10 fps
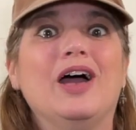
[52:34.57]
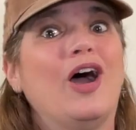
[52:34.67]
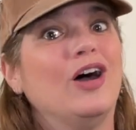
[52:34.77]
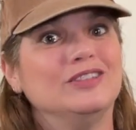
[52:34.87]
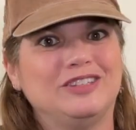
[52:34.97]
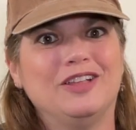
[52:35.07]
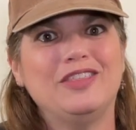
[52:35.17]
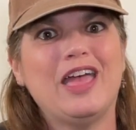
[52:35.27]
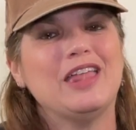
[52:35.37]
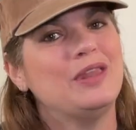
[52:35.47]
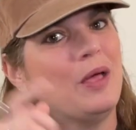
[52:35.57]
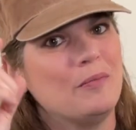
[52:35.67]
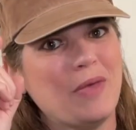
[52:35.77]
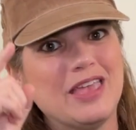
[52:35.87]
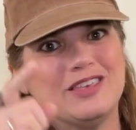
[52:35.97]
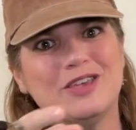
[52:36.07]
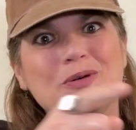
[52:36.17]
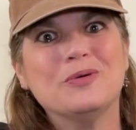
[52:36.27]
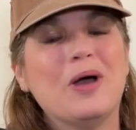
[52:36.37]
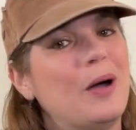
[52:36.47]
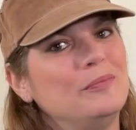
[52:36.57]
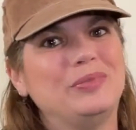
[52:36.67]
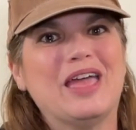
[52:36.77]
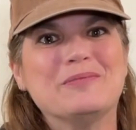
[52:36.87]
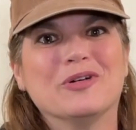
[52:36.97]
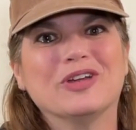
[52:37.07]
Until then, may you play more